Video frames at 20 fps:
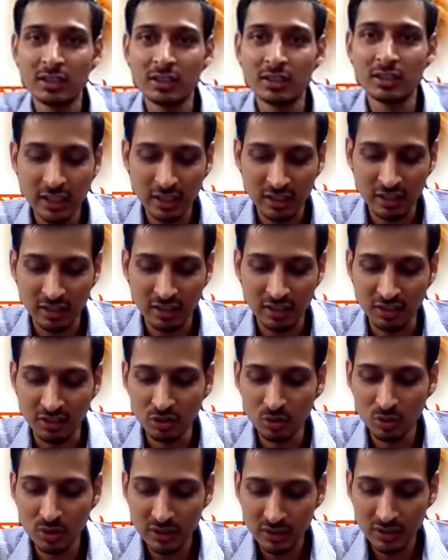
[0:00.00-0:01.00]
like
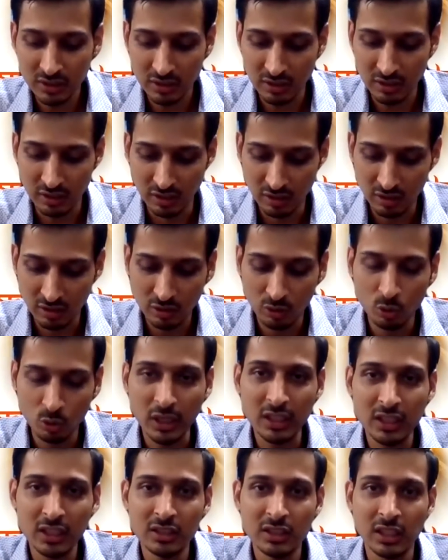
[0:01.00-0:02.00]
you just look
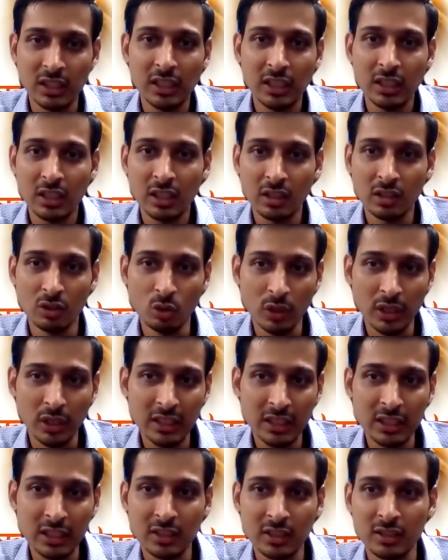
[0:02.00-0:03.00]
at the chart, look
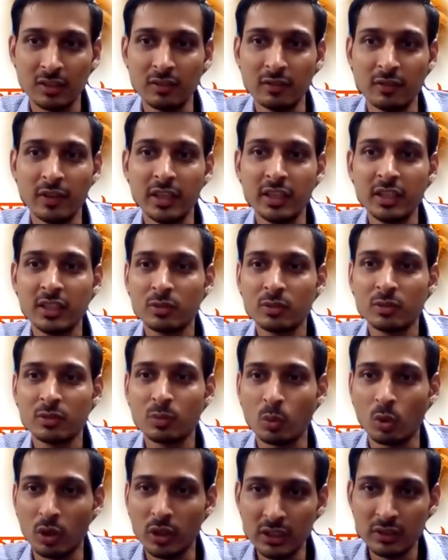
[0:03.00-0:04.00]
at the various
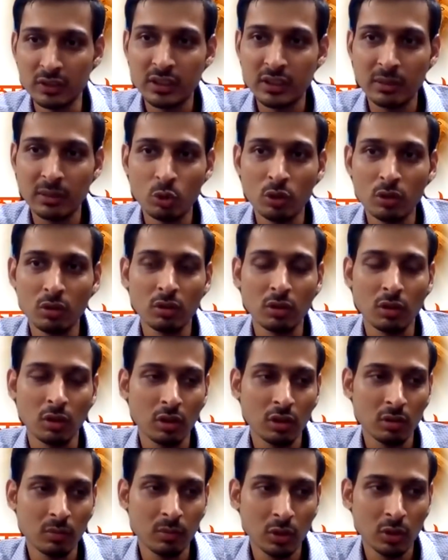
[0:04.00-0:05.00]
points which I'm going to
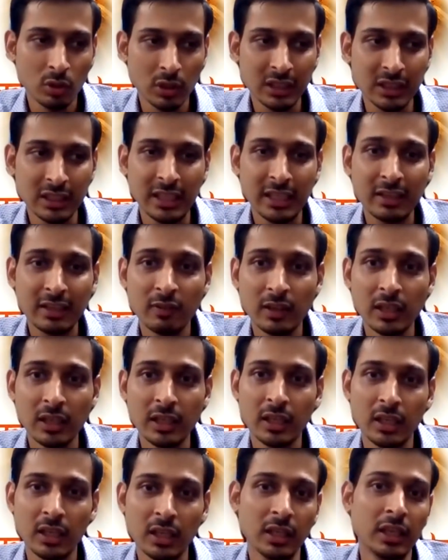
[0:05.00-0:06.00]
talk about, and that will
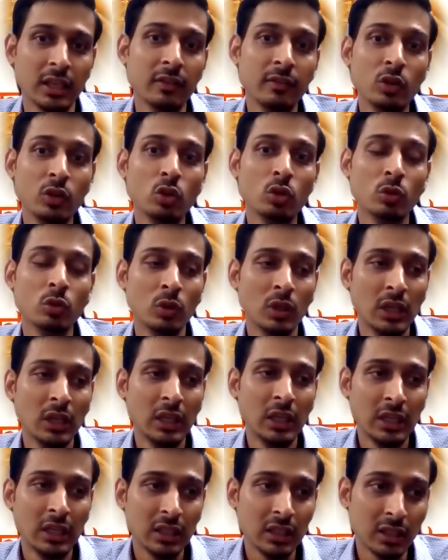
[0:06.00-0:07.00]
give you
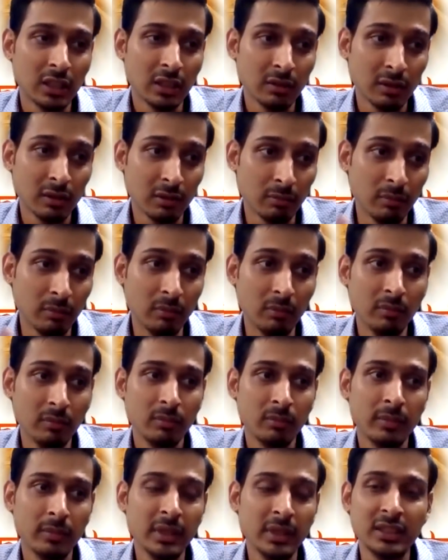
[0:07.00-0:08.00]
the
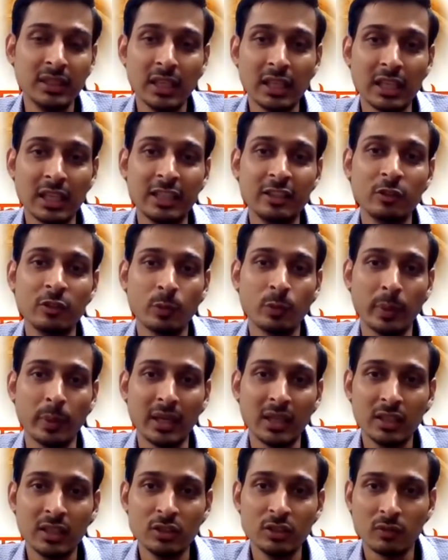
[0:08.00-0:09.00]
basic life
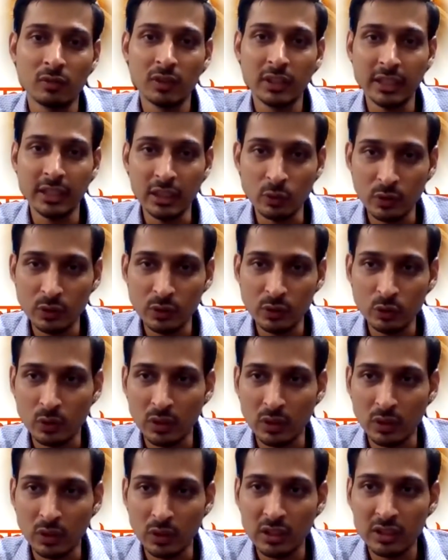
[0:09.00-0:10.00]
patterns of the
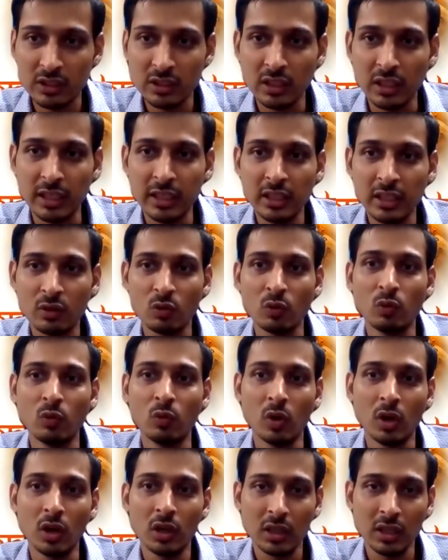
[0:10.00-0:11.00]
individuals, like
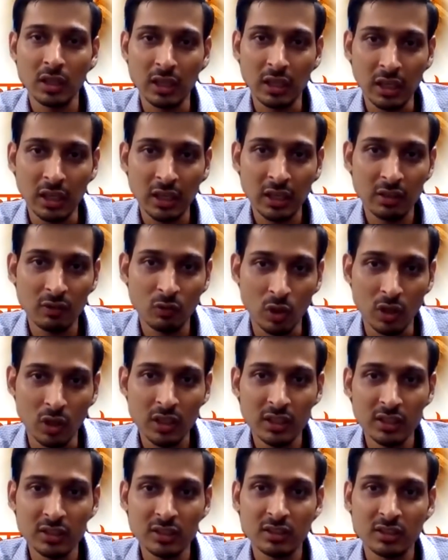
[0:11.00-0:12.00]
what
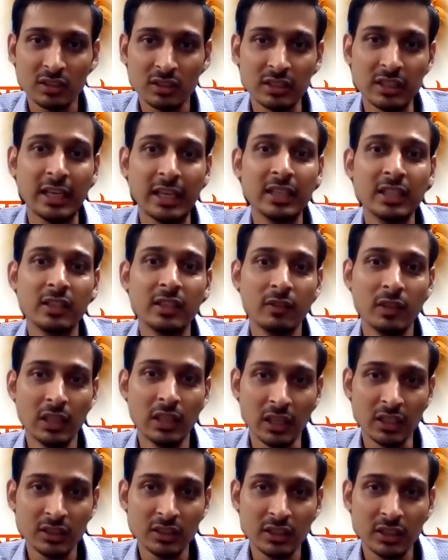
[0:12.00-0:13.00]
is that they will
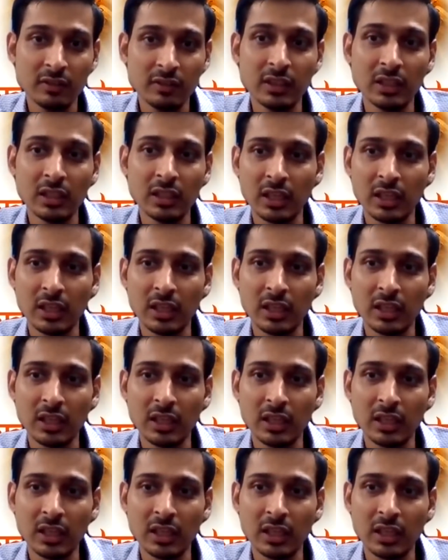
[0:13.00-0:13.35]
achieve in the